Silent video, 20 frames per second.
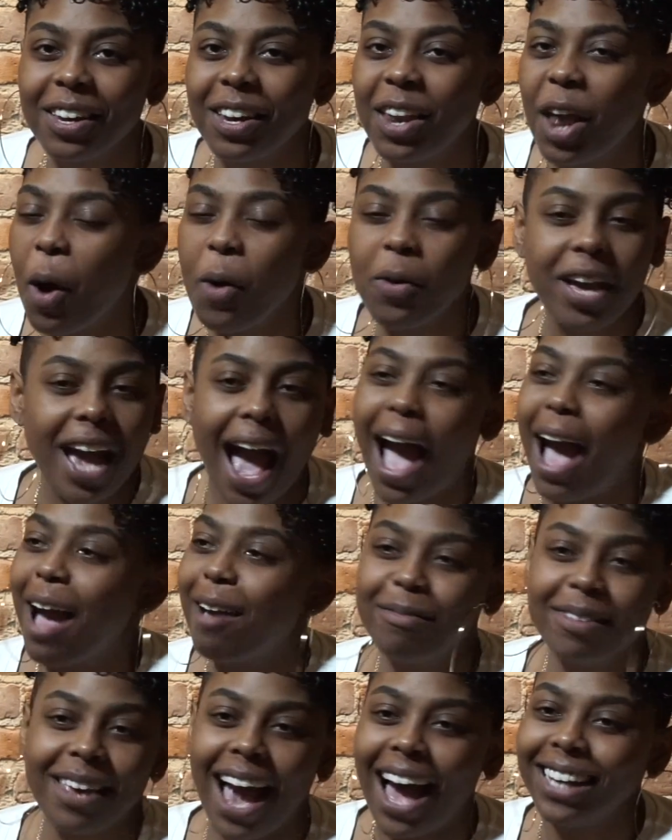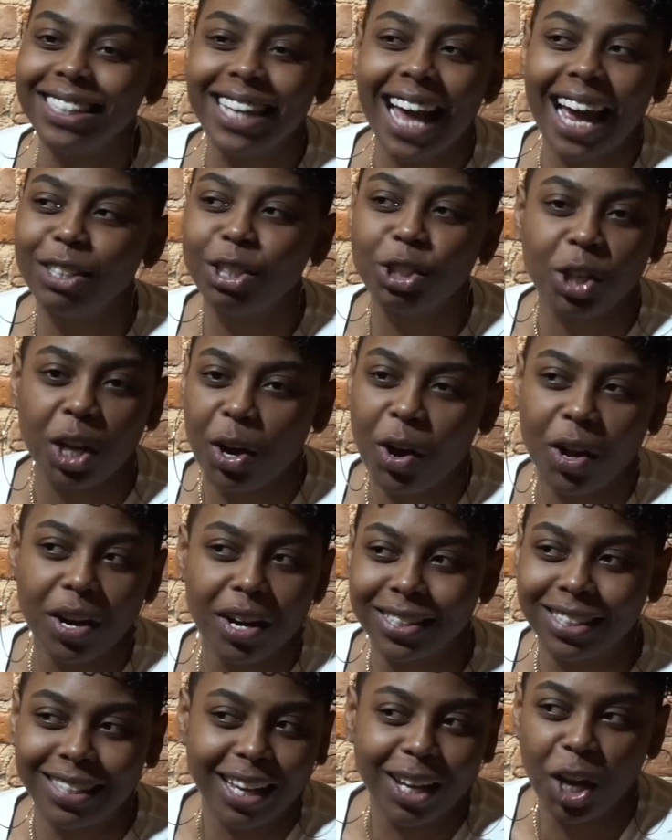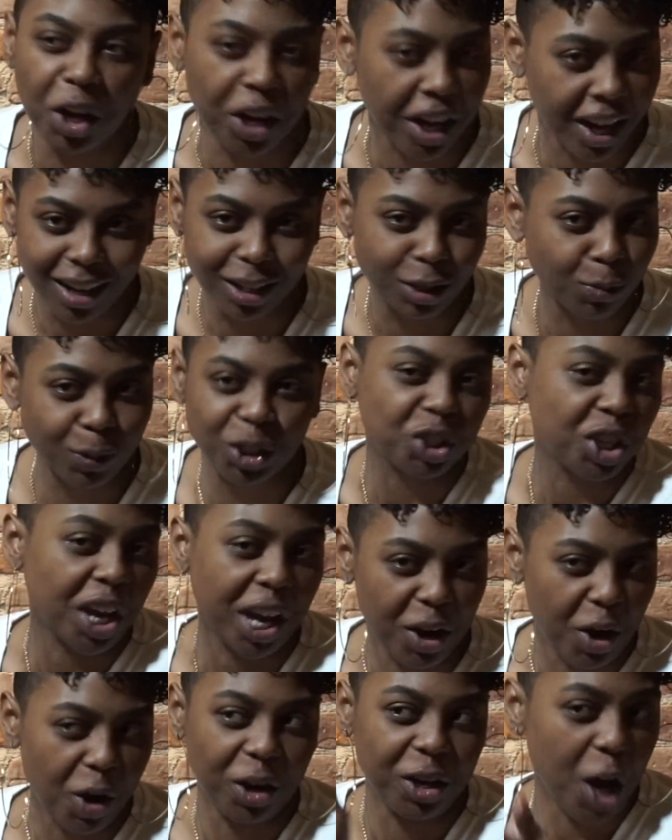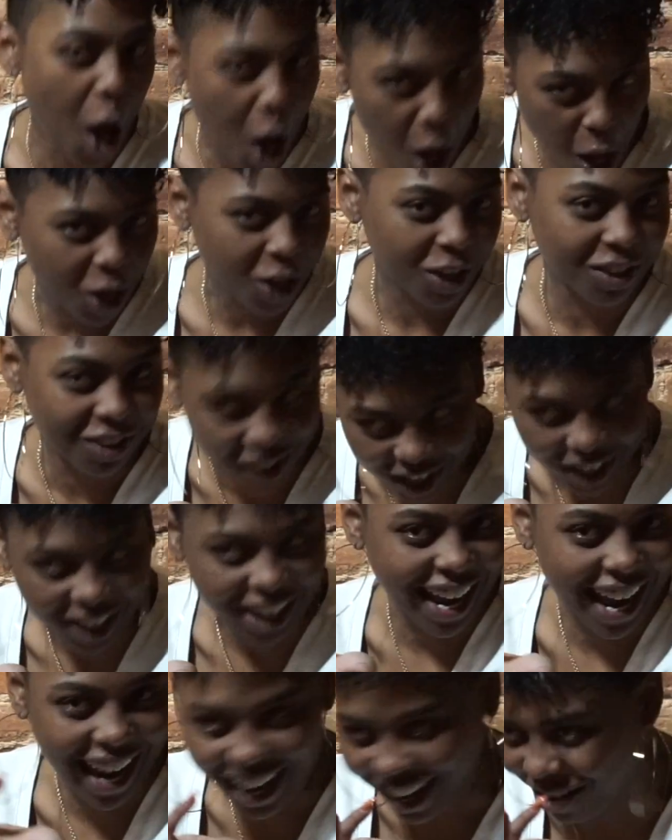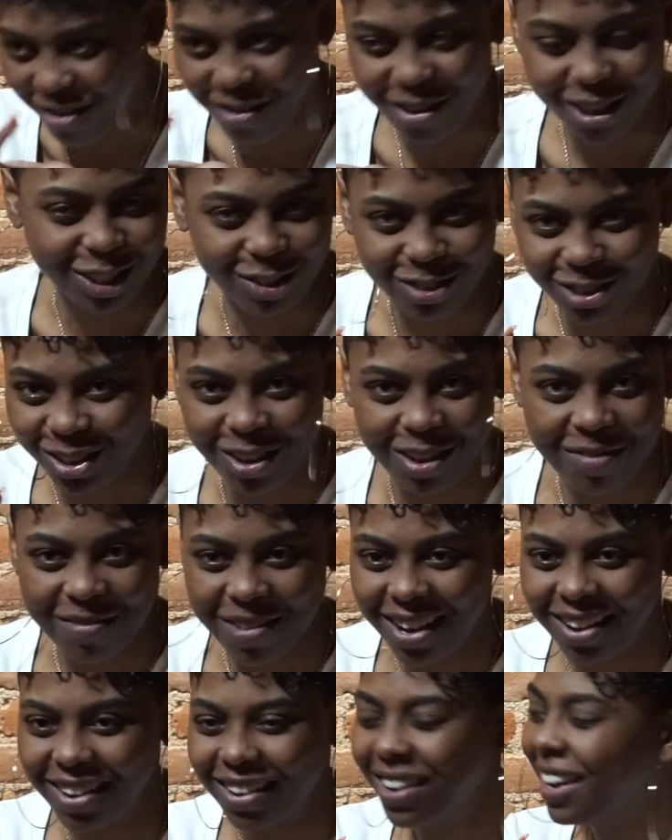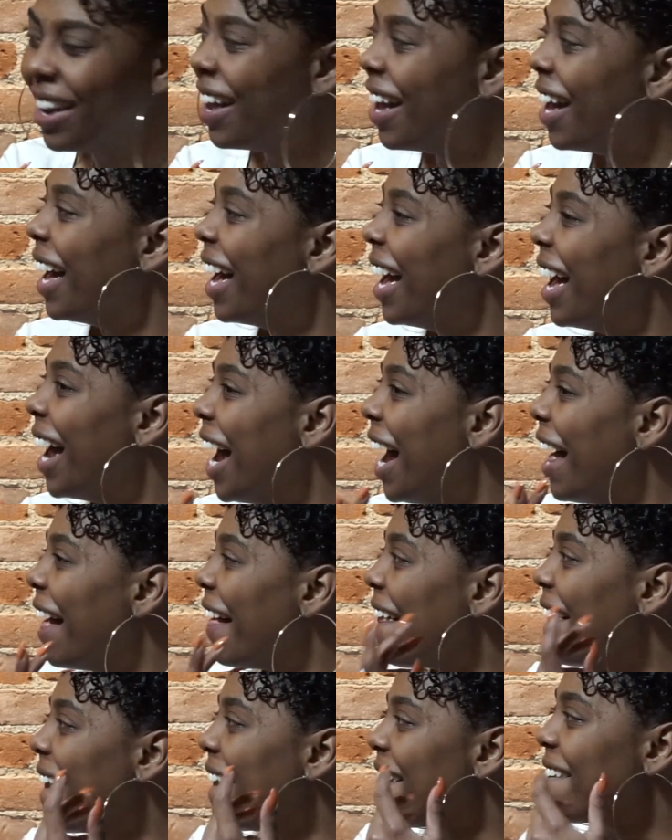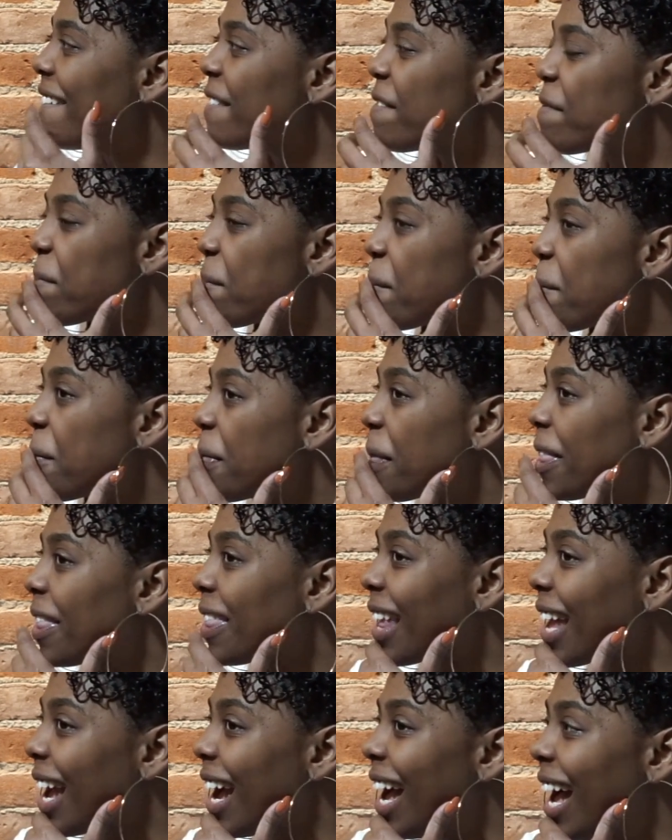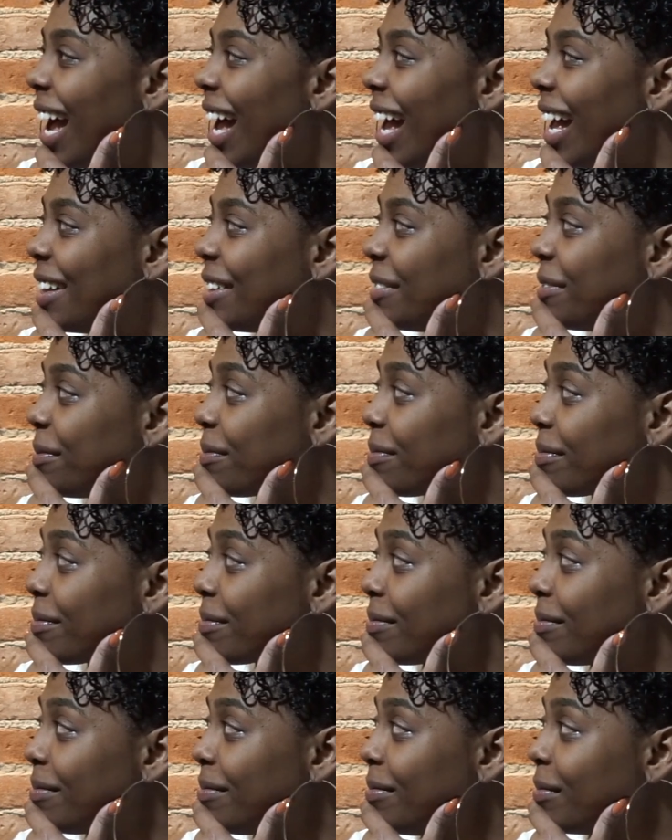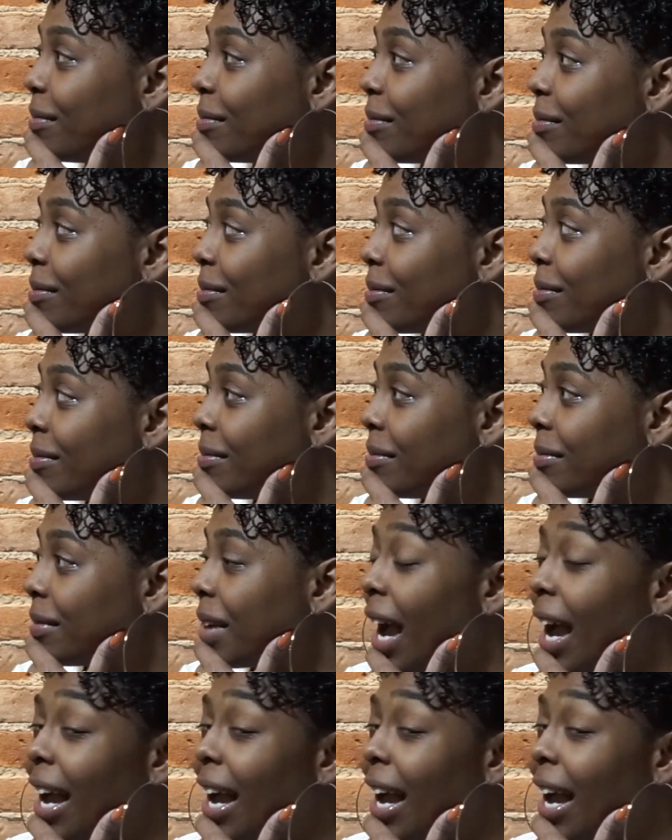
No cap. Y'all done shit on us, and look at us. We shit on y'all. They really did shit on us. And, I'm sorry, but where are y'all now? That's my question.